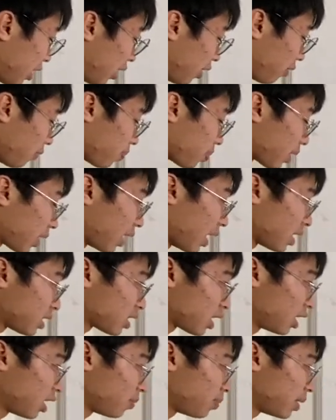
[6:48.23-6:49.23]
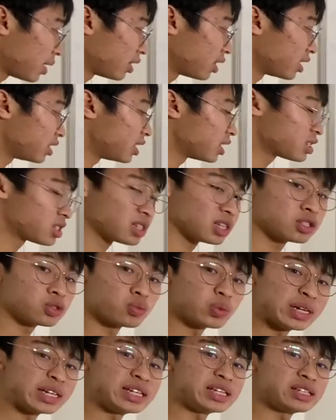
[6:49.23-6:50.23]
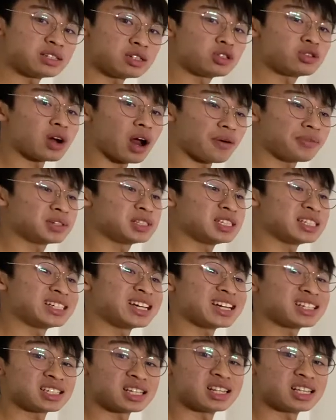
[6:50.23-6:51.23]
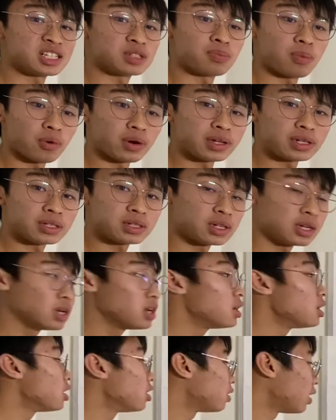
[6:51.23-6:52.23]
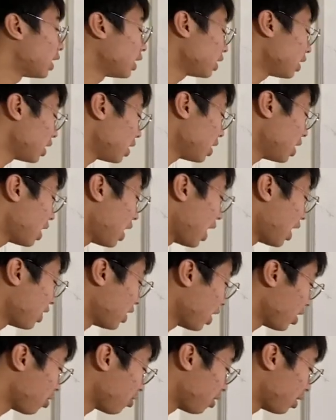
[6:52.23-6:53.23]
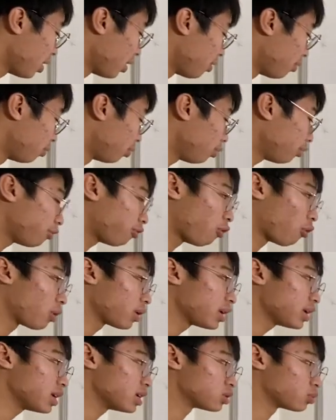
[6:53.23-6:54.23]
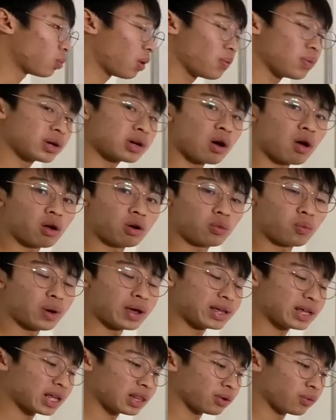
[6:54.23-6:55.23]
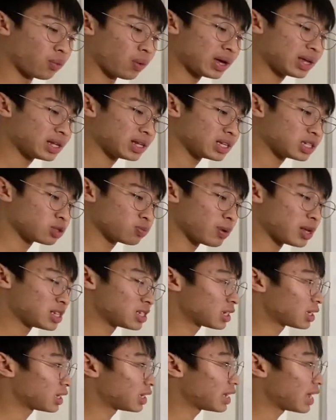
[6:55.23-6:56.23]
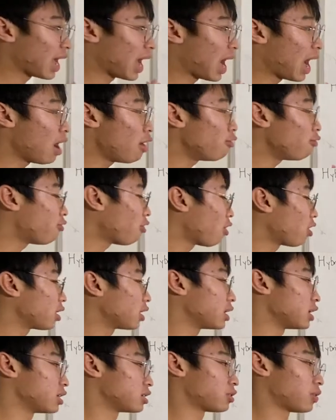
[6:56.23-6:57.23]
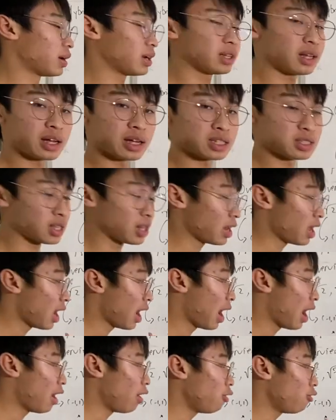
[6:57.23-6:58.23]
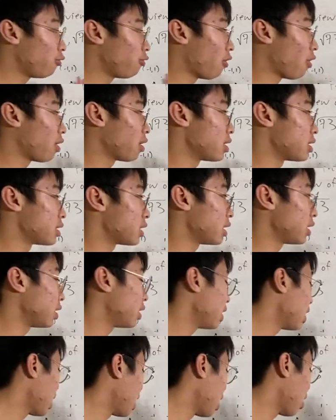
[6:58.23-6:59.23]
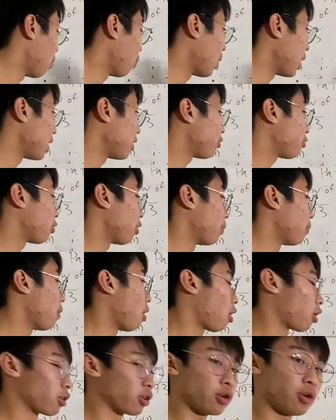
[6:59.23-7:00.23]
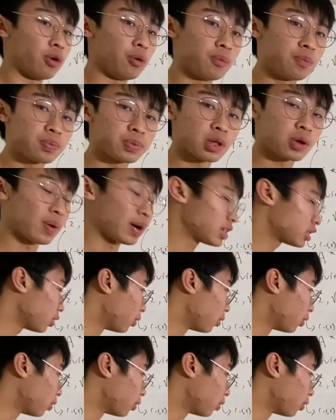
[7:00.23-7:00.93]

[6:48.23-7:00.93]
Here, that's going to be the distance we need to travel to get to this point, right? And then root 40 is what we call weight, and the weight is basically how far it is, right? Like I said, how far is it away from our goal, right?